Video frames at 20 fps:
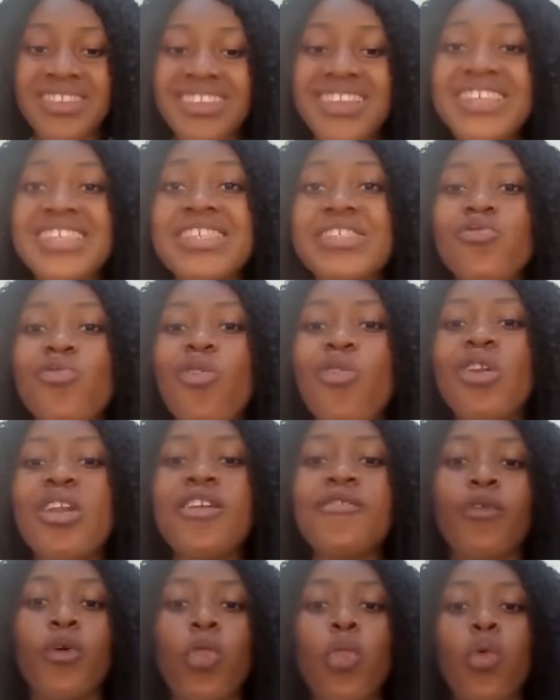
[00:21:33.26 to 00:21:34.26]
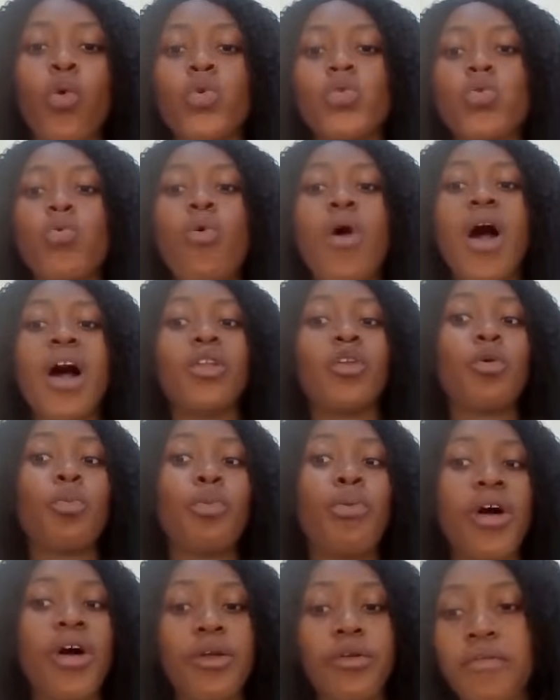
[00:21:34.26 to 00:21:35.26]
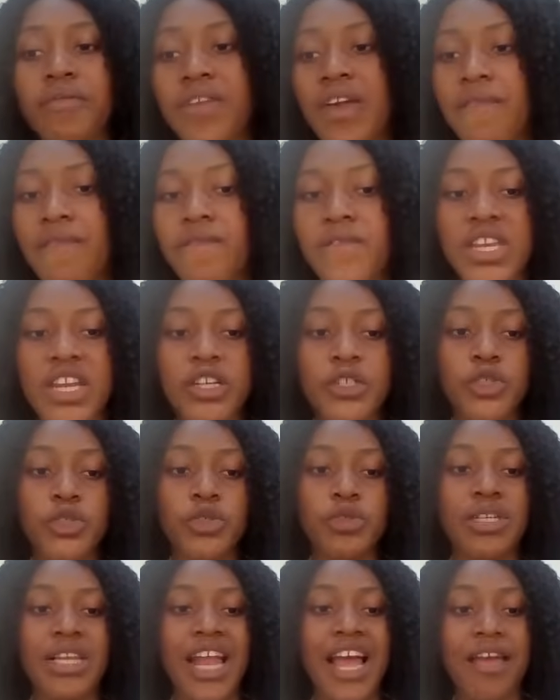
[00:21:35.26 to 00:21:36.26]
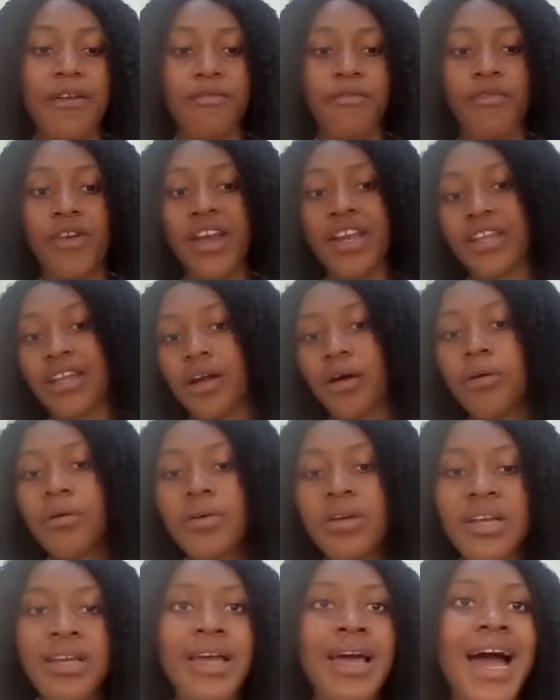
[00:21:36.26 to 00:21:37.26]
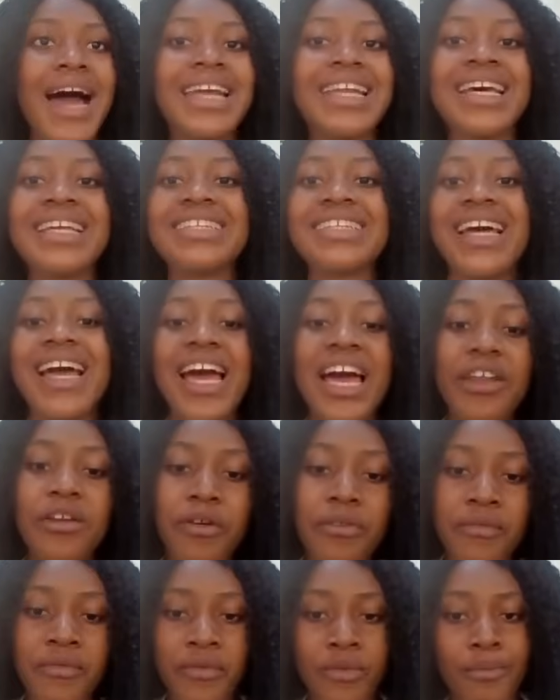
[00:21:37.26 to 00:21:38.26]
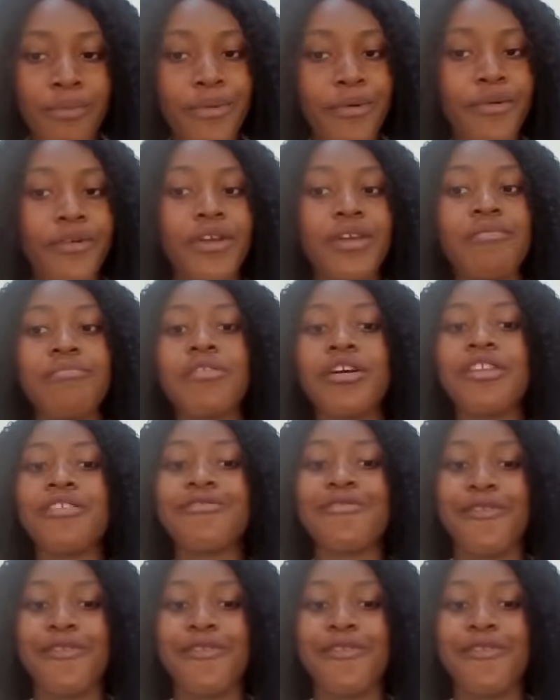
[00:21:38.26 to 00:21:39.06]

this is only for those who are not proud of their financial life right now and are tired of borrowing money